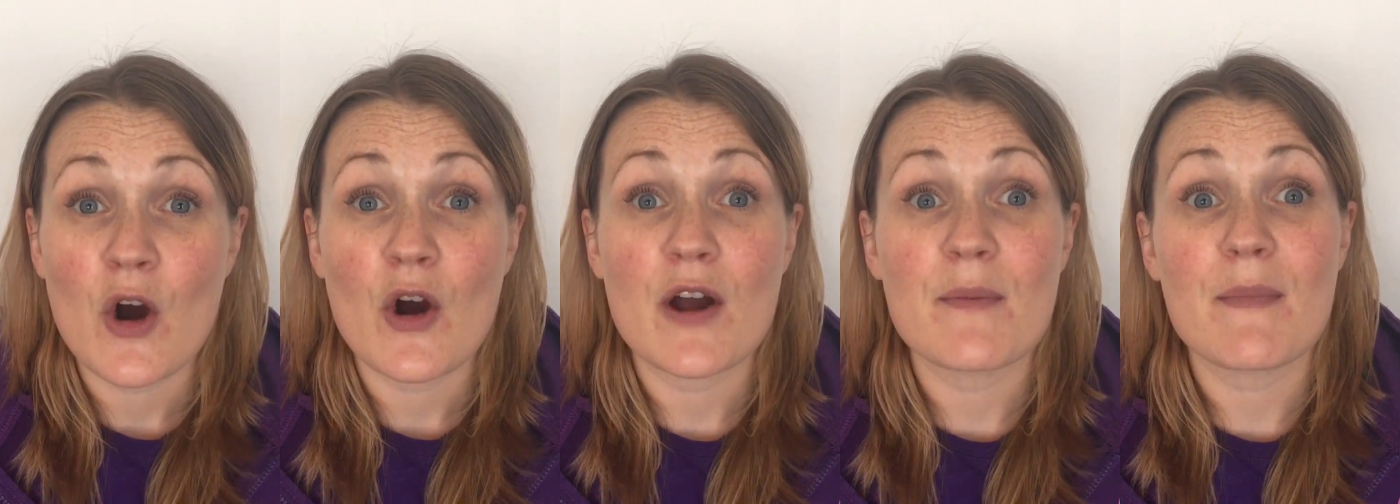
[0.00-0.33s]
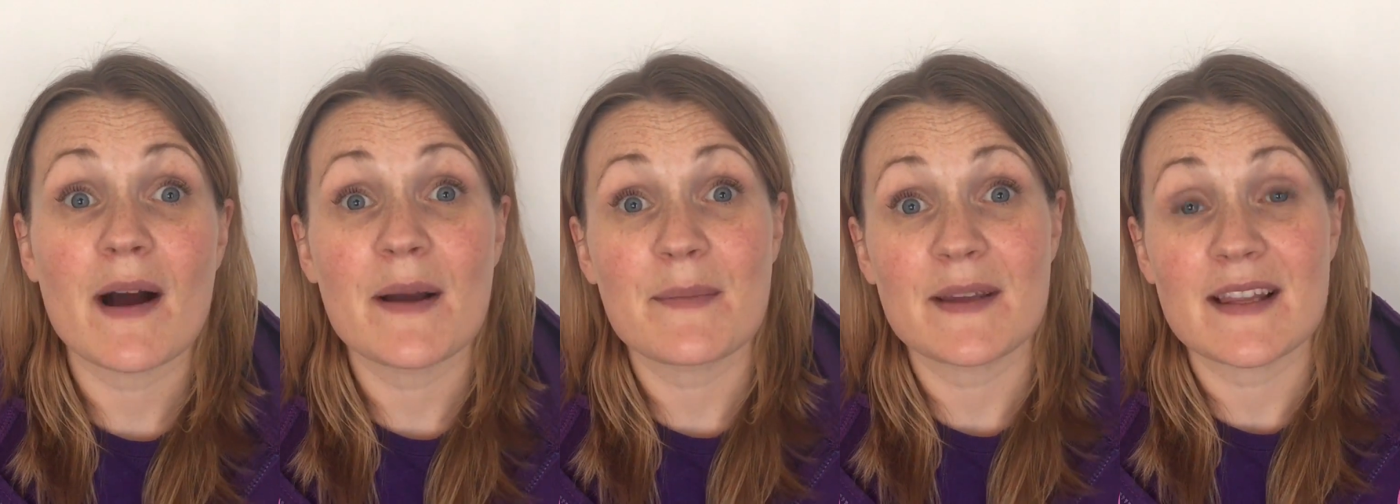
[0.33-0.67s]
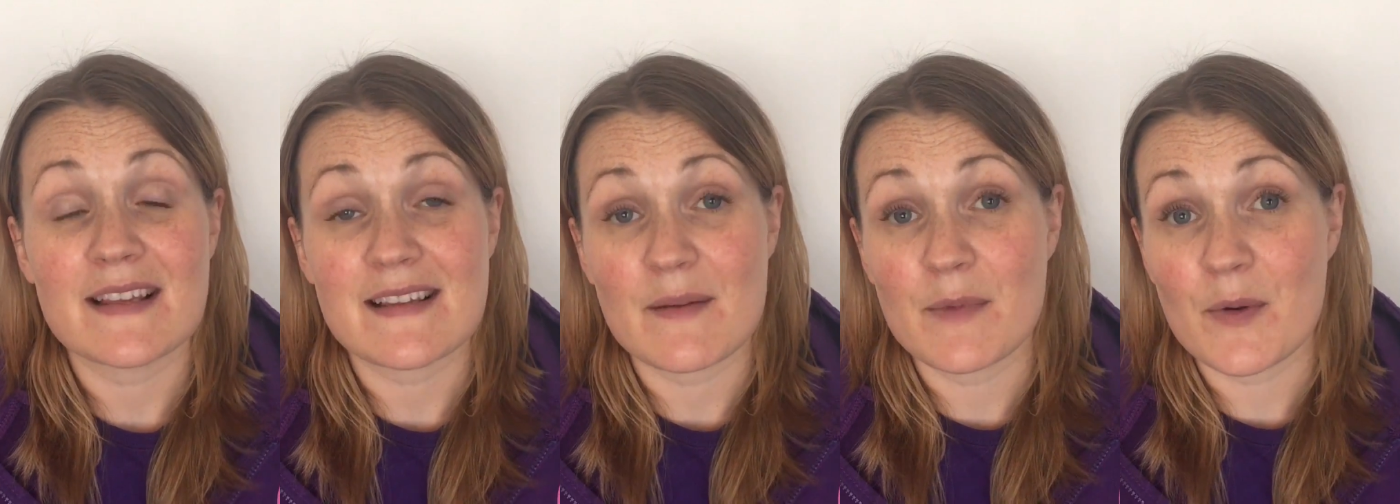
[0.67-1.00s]
or it might be
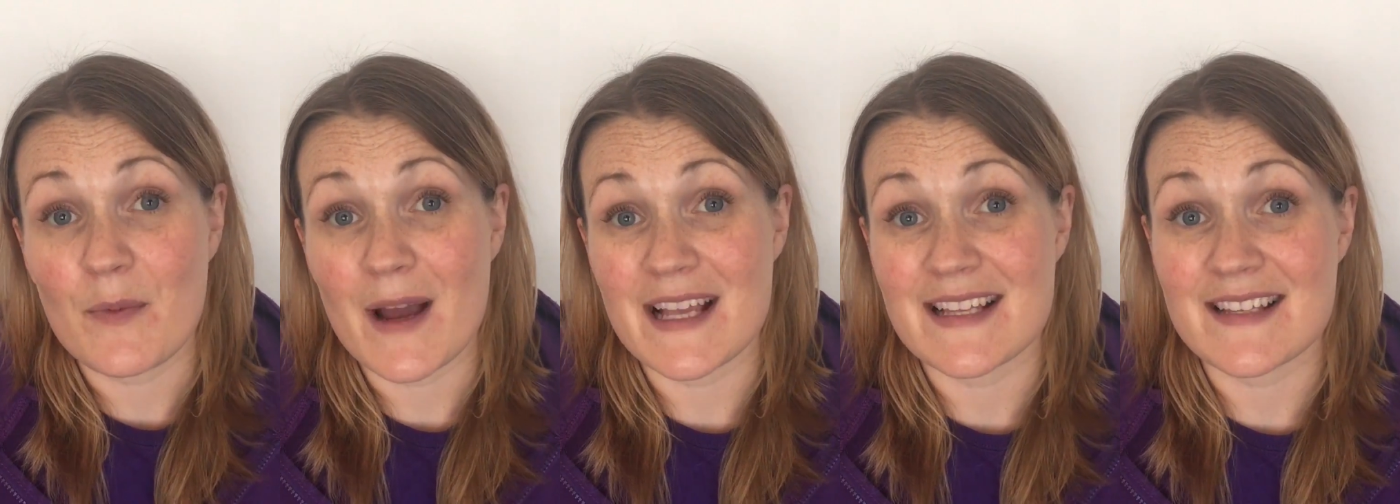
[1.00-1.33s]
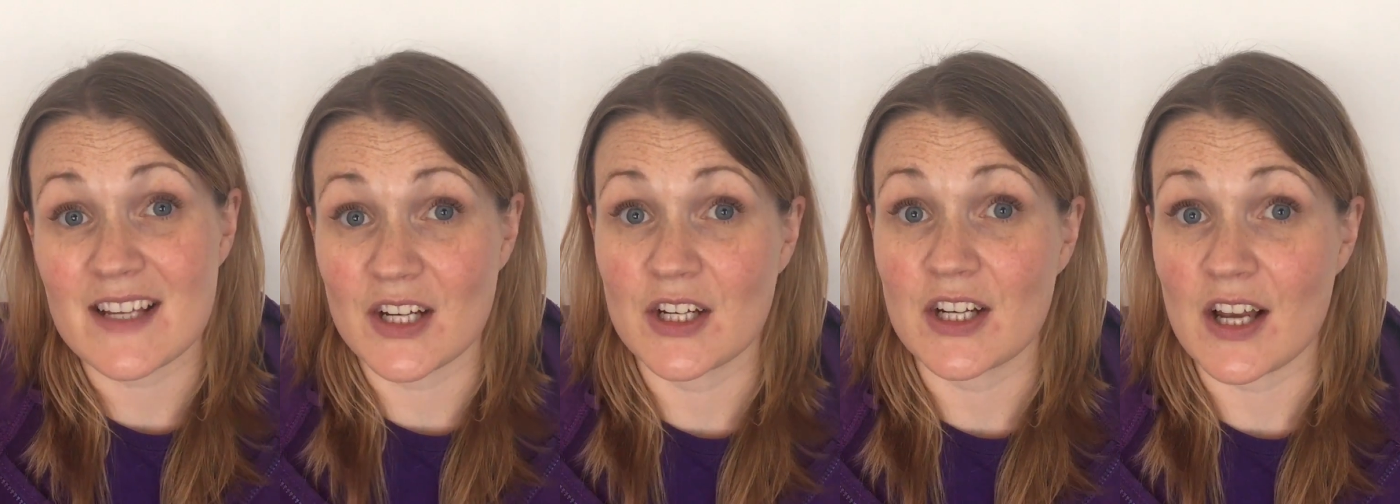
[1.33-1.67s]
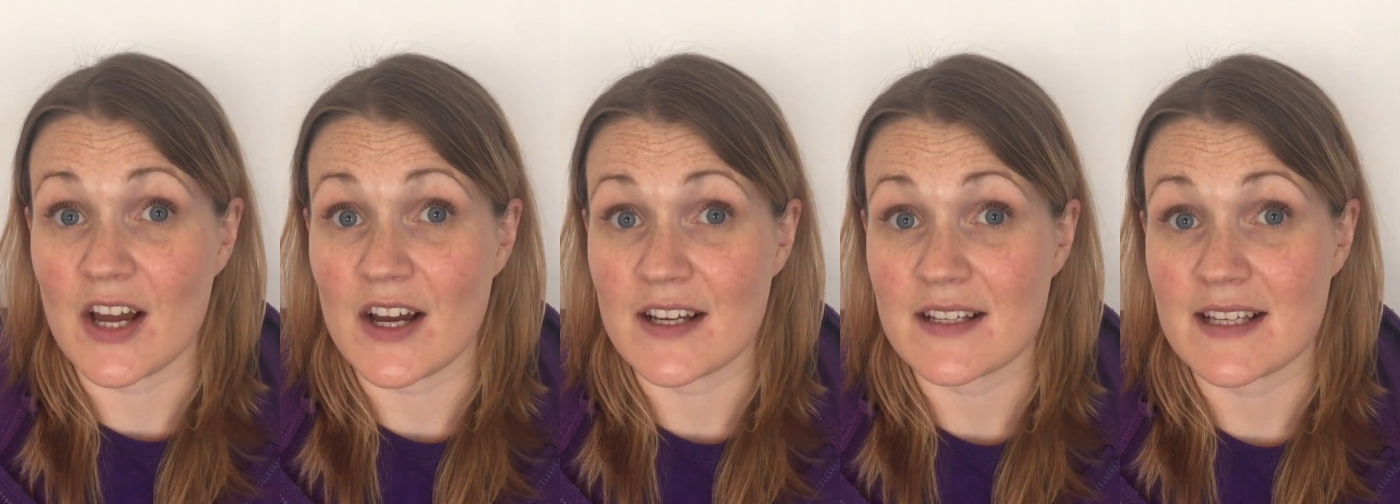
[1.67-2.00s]
that someone wears
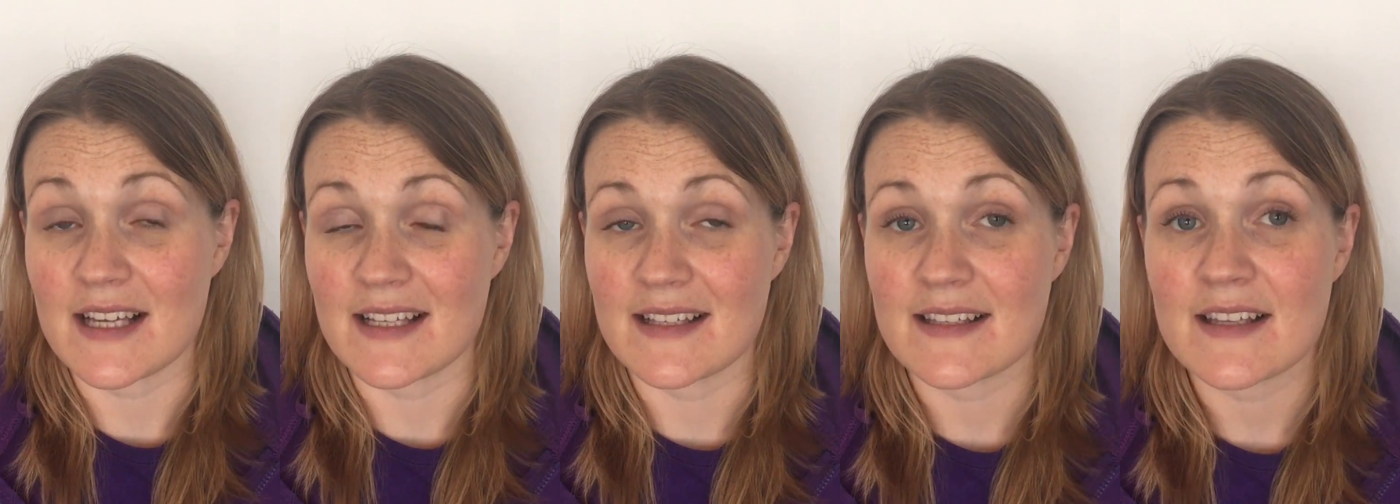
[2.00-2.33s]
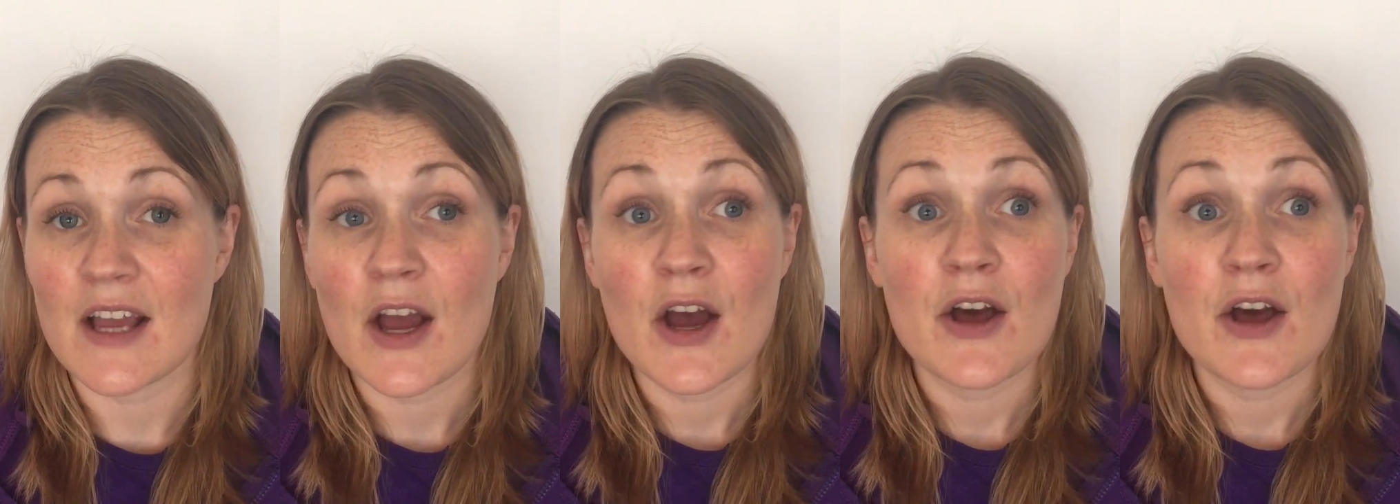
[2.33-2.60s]
sunglasses.